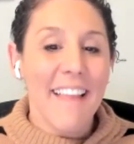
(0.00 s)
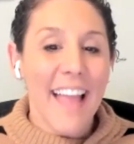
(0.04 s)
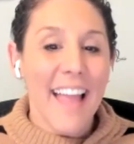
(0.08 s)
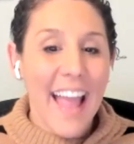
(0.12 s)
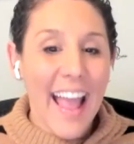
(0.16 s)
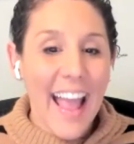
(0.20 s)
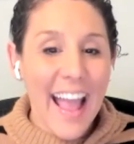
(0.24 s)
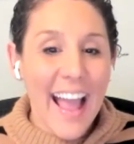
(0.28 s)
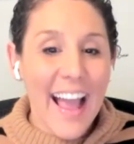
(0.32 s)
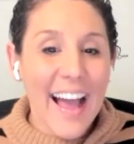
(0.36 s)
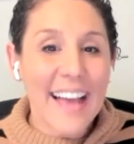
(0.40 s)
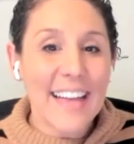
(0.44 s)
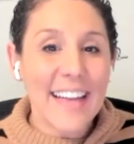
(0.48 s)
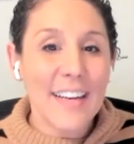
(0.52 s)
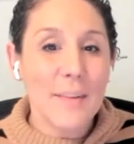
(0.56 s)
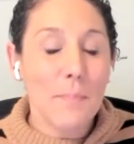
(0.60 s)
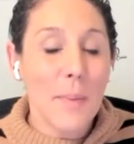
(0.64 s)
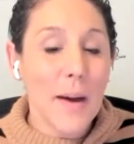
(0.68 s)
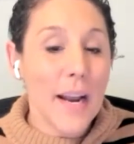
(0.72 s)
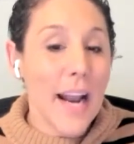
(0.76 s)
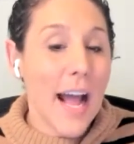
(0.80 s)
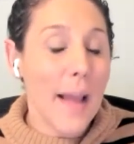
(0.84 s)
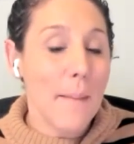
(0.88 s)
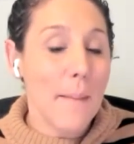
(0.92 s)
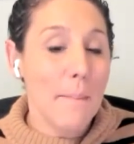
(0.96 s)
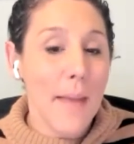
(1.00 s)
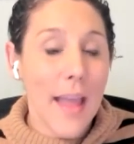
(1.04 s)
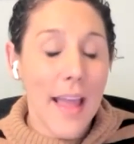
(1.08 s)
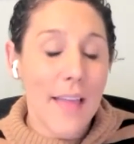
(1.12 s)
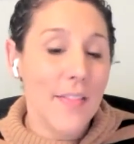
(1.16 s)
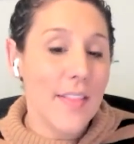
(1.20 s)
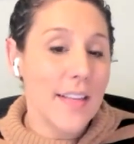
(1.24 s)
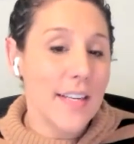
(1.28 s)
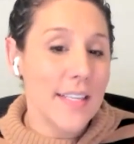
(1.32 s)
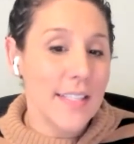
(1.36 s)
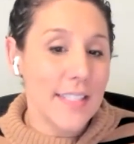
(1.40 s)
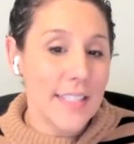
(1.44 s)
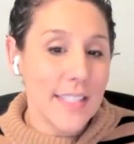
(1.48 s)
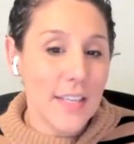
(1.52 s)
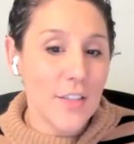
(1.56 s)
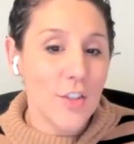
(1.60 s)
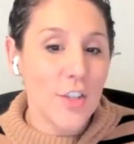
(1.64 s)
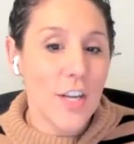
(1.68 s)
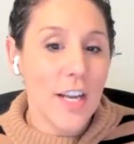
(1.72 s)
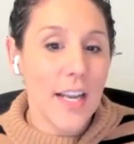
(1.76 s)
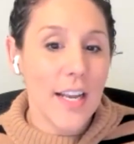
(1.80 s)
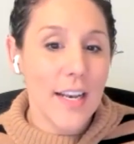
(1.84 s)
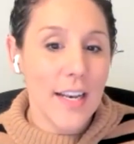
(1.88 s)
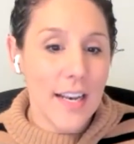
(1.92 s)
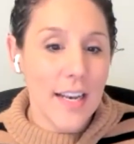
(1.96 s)
And, but I made the
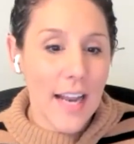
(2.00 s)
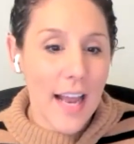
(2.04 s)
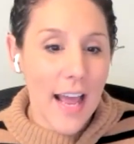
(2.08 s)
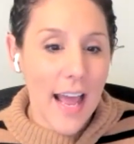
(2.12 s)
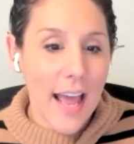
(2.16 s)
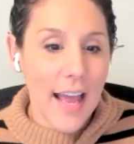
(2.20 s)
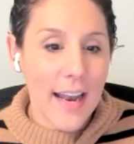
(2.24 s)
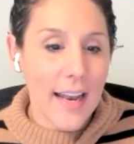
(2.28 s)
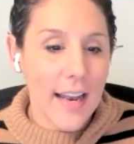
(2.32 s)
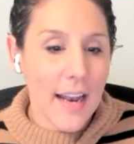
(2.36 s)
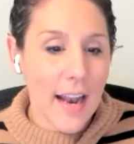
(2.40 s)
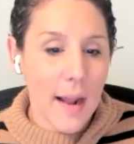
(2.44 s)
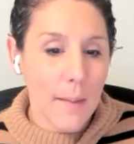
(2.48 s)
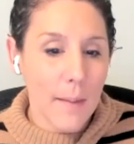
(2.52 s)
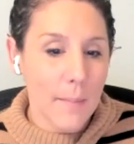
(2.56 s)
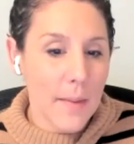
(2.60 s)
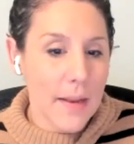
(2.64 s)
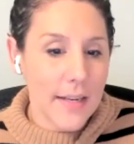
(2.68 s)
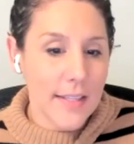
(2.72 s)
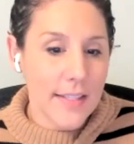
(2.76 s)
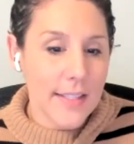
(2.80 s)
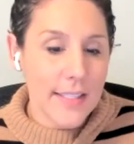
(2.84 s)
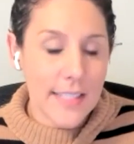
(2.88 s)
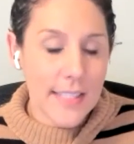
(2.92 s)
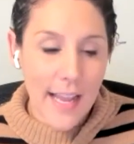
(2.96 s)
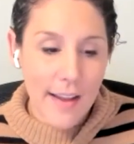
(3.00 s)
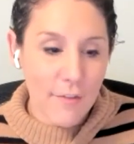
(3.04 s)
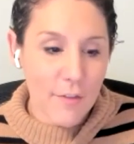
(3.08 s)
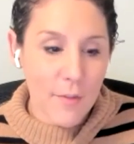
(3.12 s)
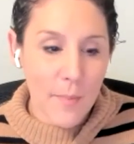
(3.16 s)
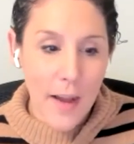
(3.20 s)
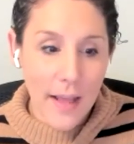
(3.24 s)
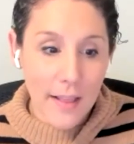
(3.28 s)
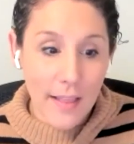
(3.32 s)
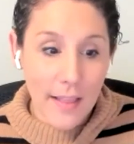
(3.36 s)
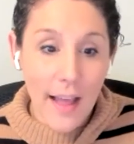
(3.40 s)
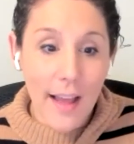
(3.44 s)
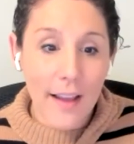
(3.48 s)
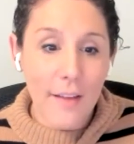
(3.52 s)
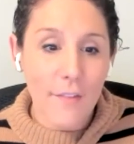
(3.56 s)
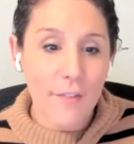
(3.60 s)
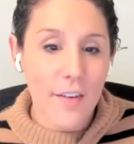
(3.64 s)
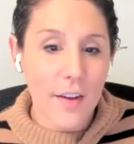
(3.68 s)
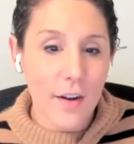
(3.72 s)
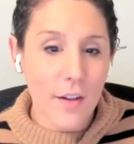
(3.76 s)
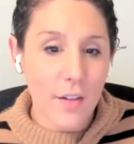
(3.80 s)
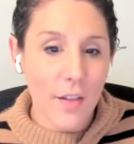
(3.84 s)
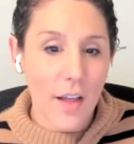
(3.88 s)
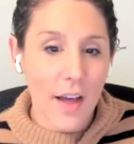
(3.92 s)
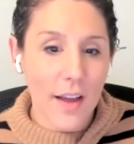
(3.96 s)
decision, and I mean, it saved my life
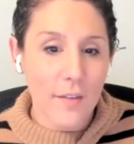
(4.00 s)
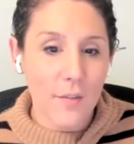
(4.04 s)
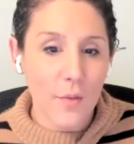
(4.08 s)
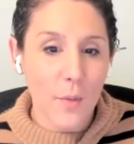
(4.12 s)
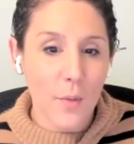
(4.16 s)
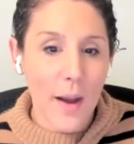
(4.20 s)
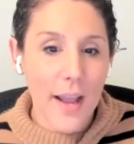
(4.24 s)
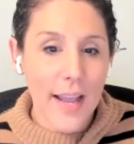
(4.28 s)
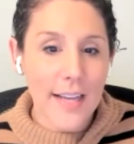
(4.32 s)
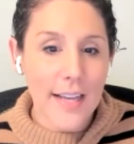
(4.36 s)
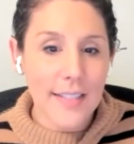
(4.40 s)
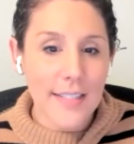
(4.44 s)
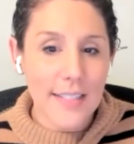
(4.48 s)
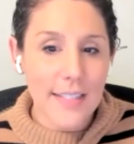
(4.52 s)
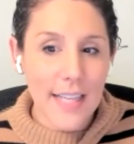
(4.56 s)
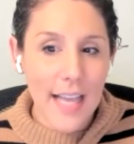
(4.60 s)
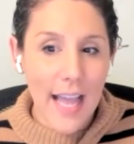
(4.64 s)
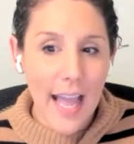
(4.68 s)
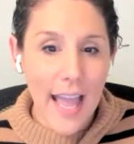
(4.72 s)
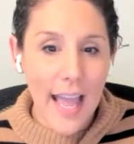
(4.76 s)
in a lot of ways.